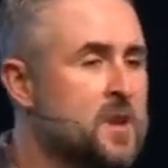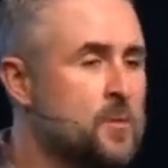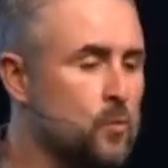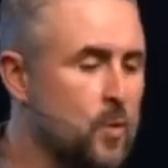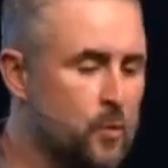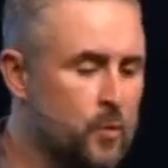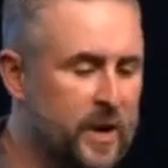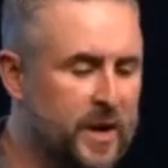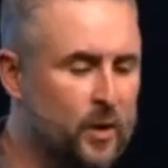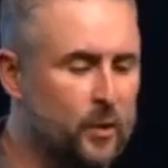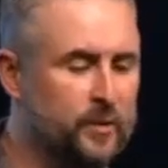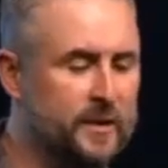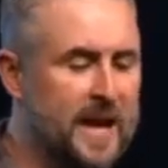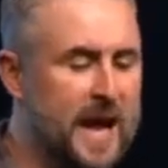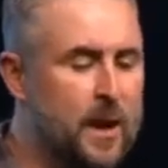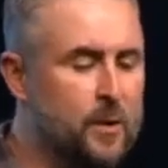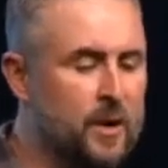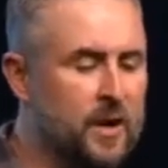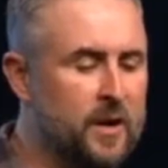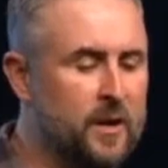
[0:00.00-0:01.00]
When we go
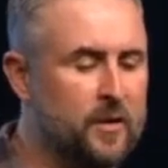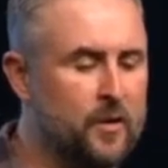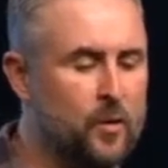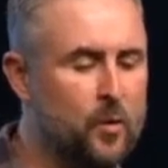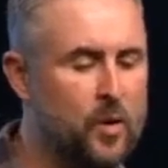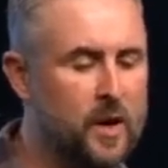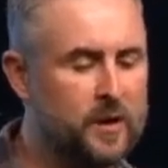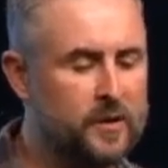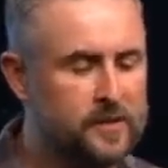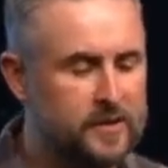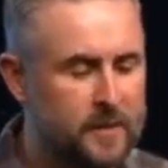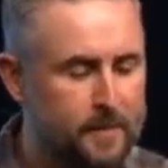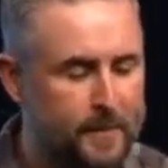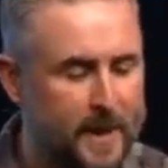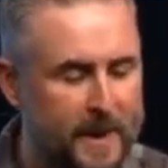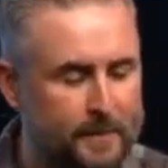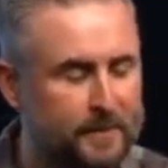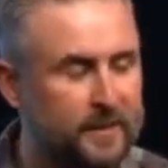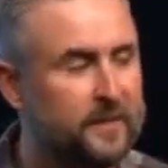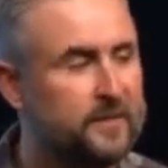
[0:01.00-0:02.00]
down into the waters of
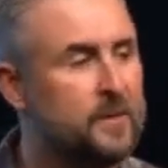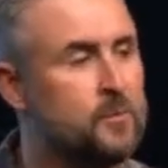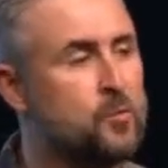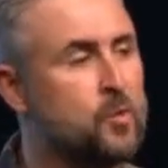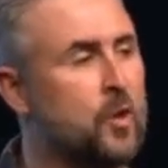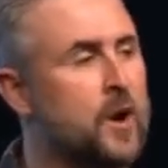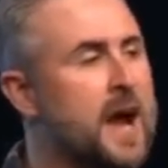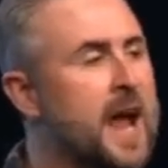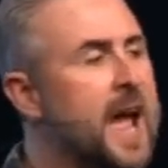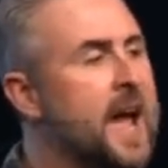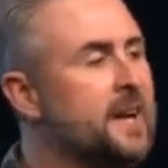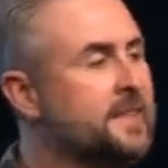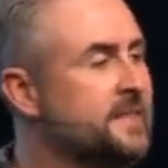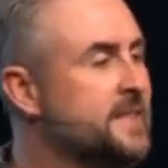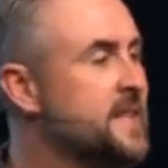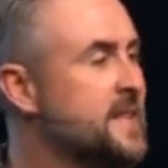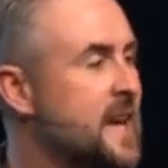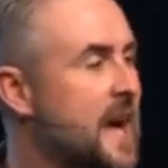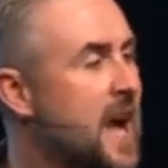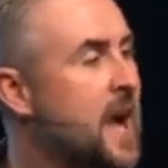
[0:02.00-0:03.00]
baptism, we're
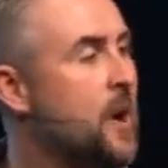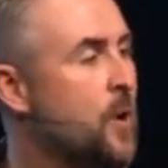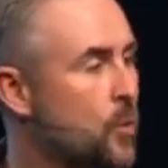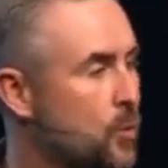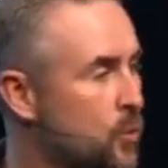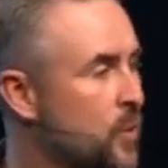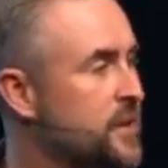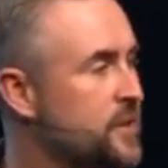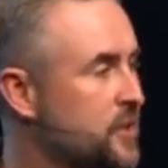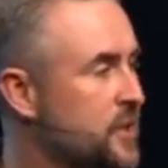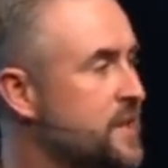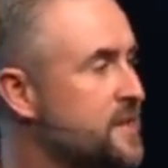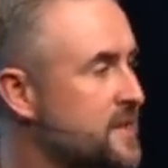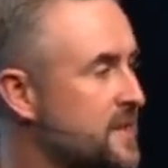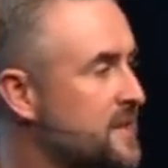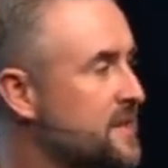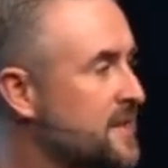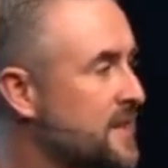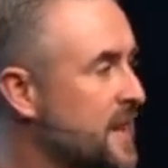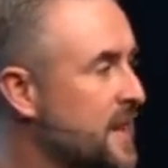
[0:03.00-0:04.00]
acting out what
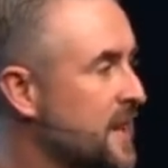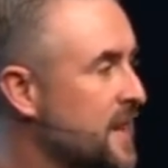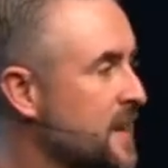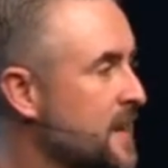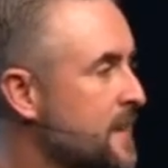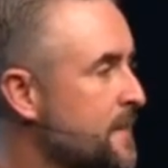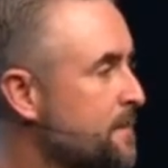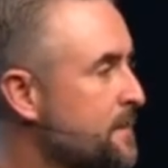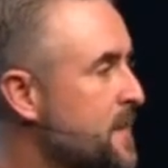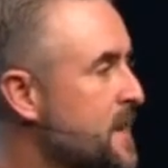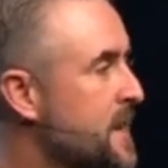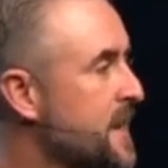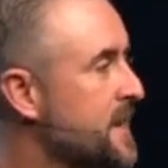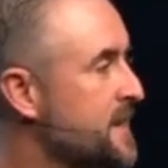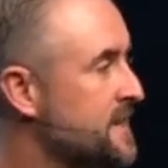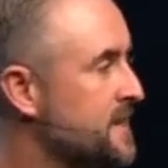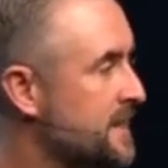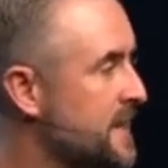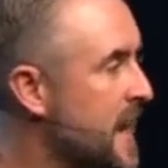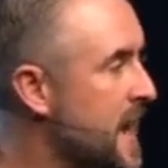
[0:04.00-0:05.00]
Jesus did,
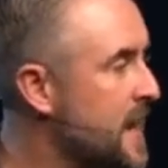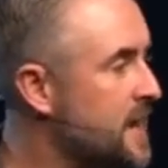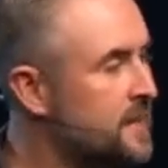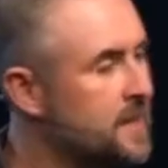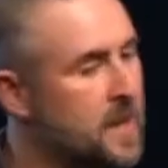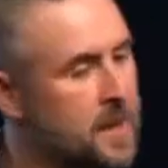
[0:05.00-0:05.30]
his death,